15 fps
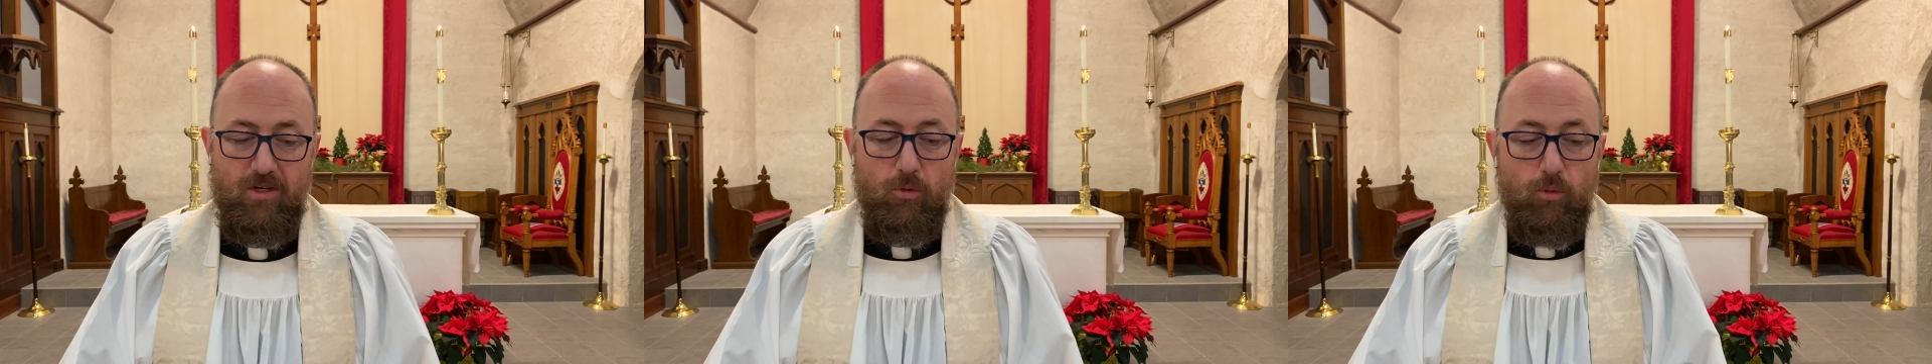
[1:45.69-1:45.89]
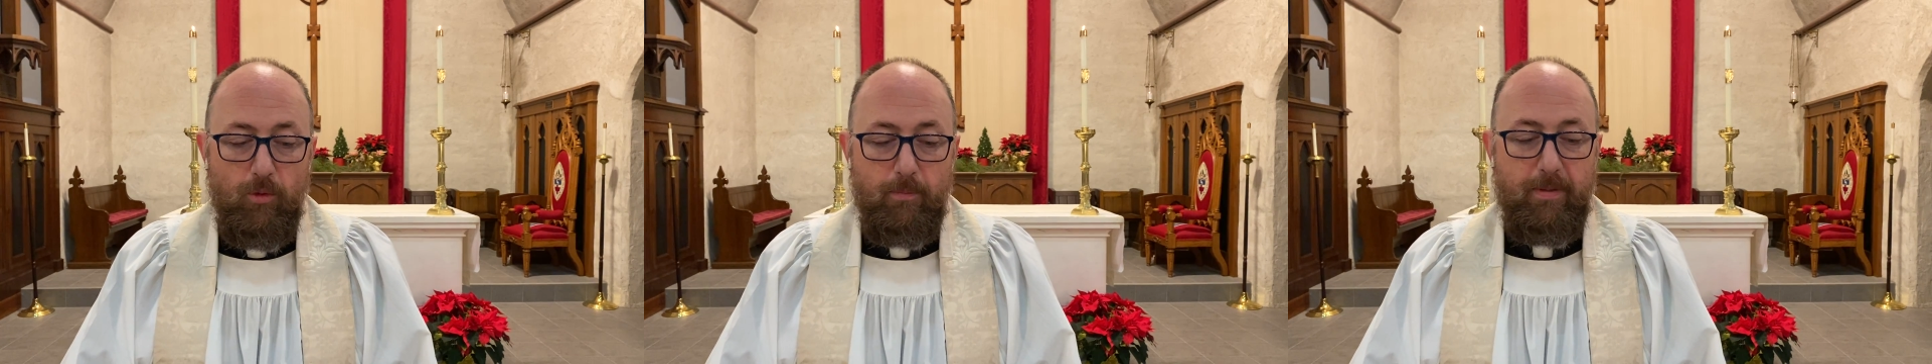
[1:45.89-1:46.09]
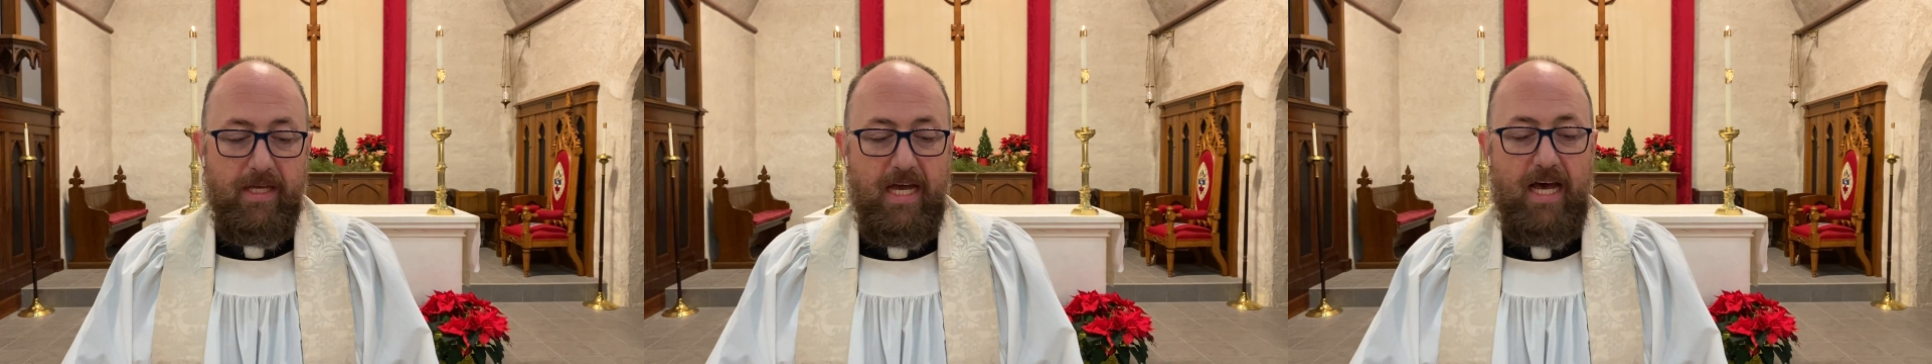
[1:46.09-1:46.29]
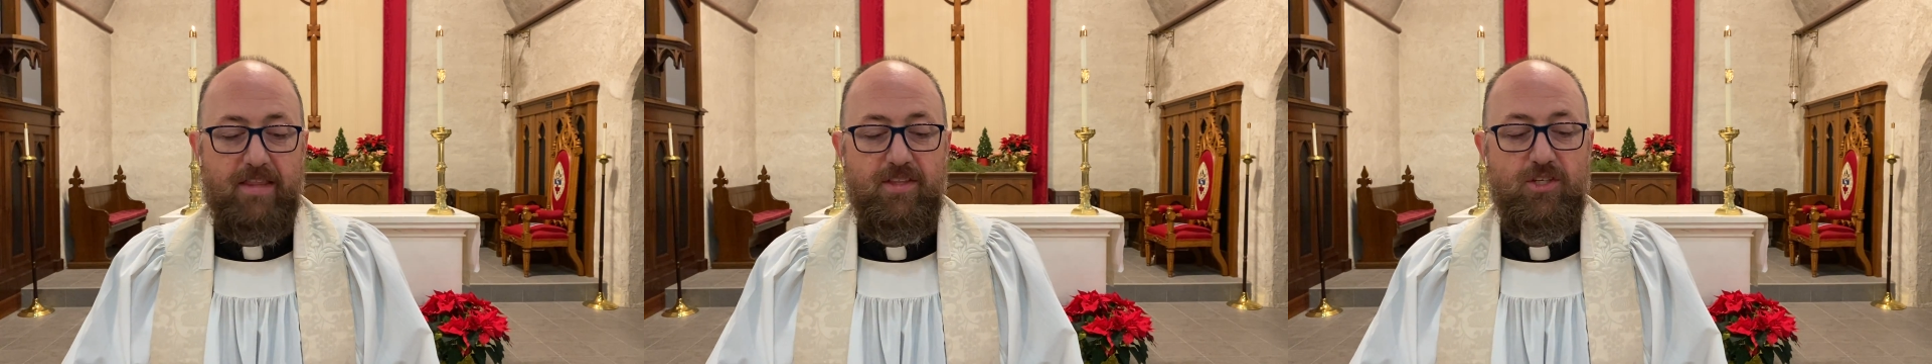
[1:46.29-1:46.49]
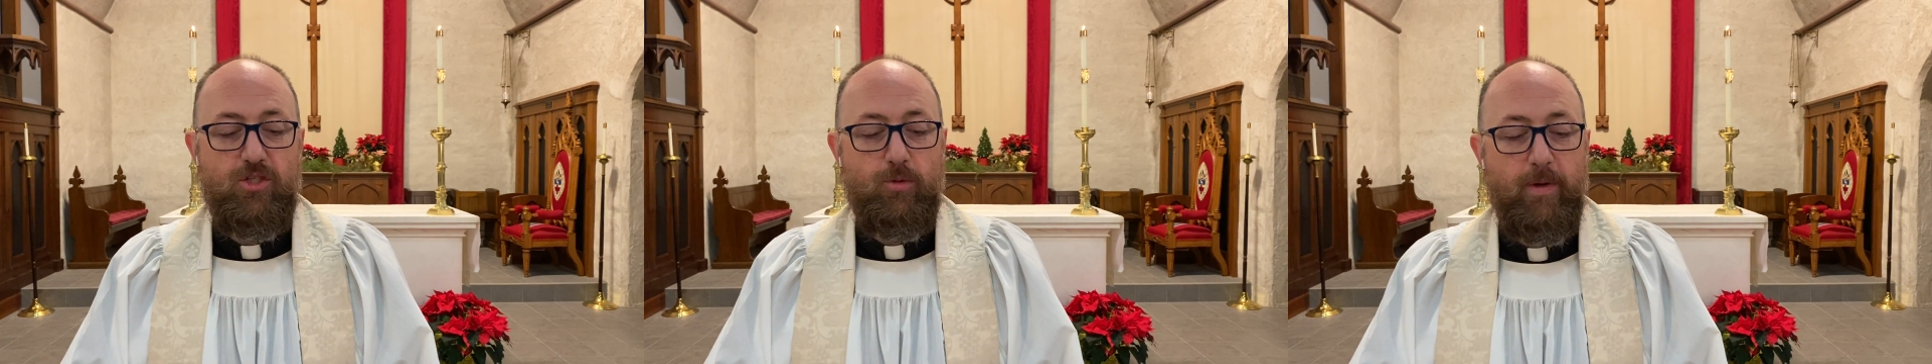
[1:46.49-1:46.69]
will be on
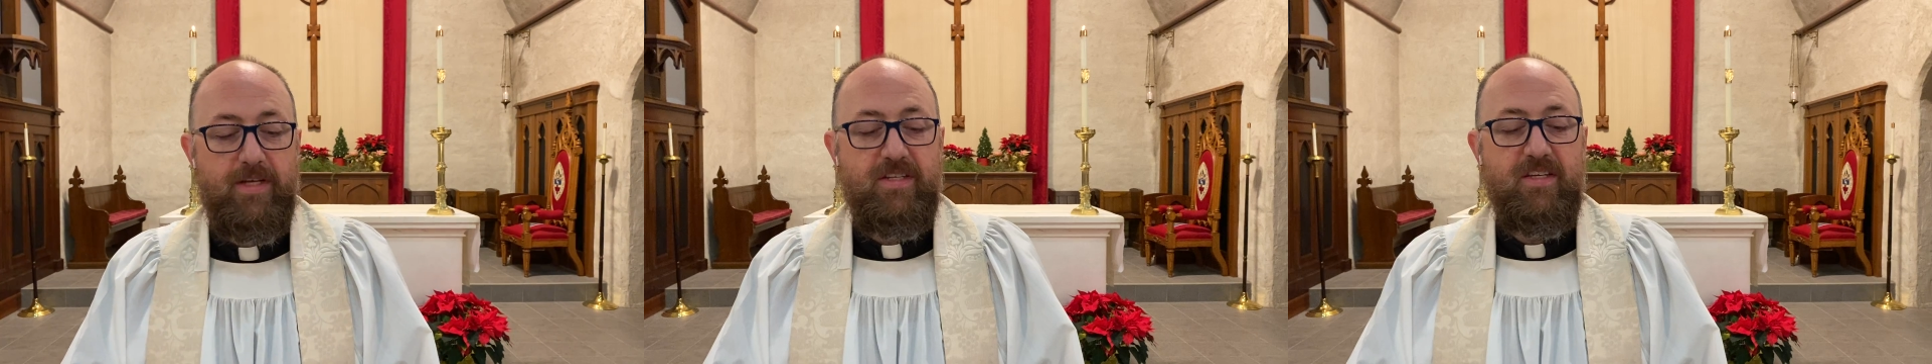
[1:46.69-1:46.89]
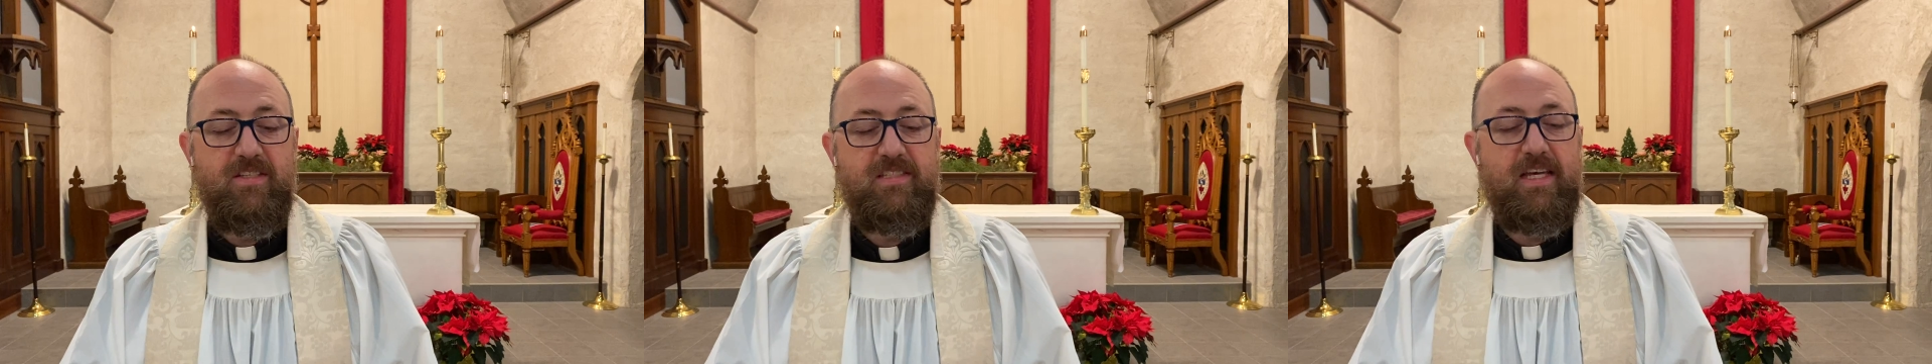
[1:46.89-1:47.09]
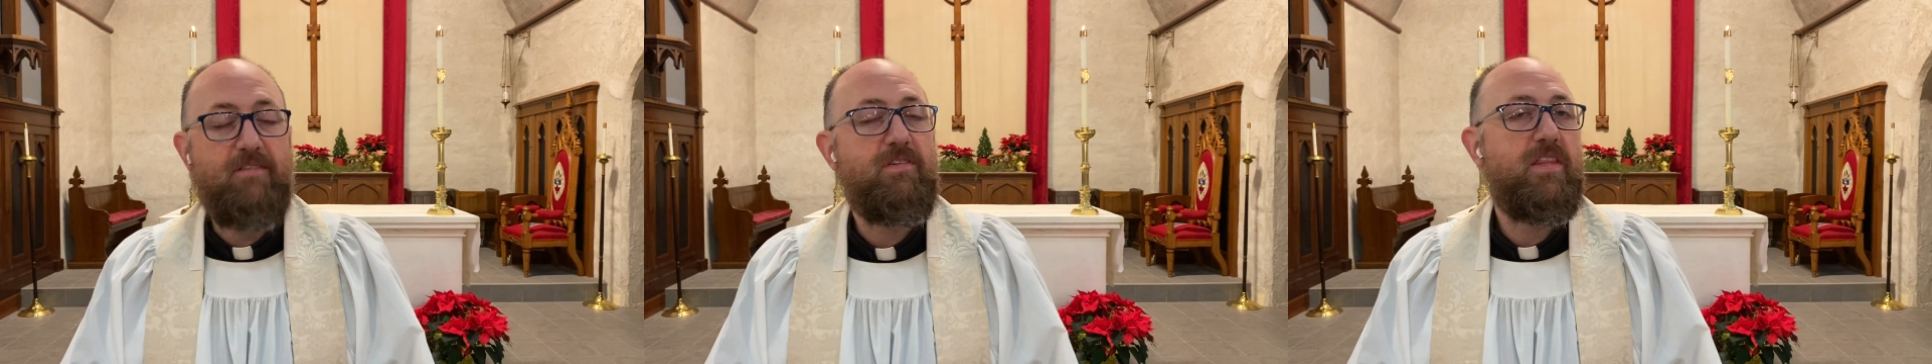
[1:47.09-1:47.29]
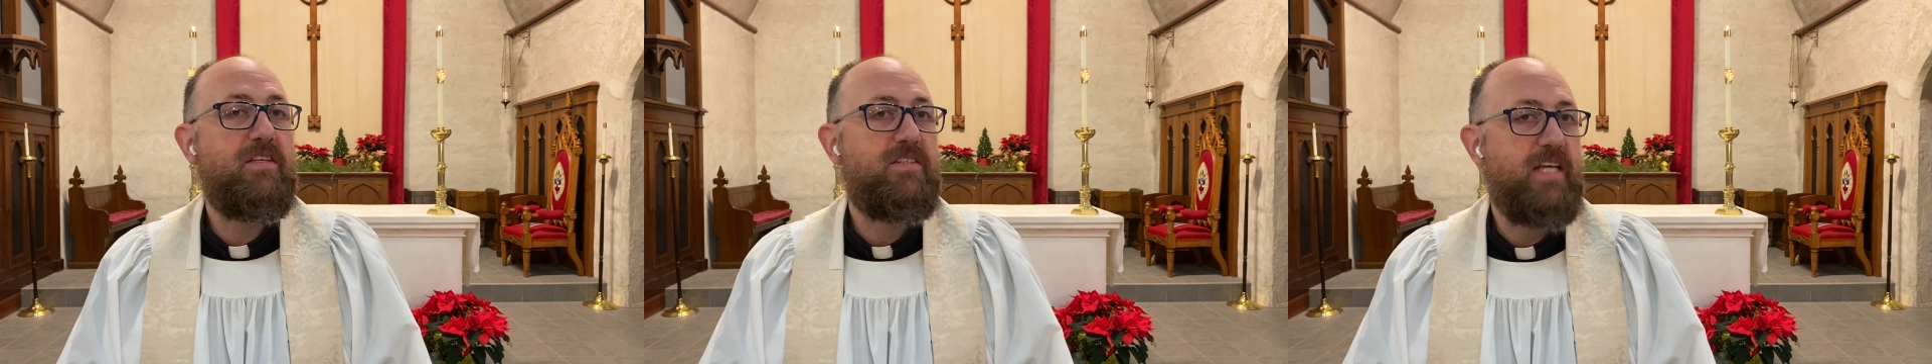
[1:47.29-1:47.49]
the 27th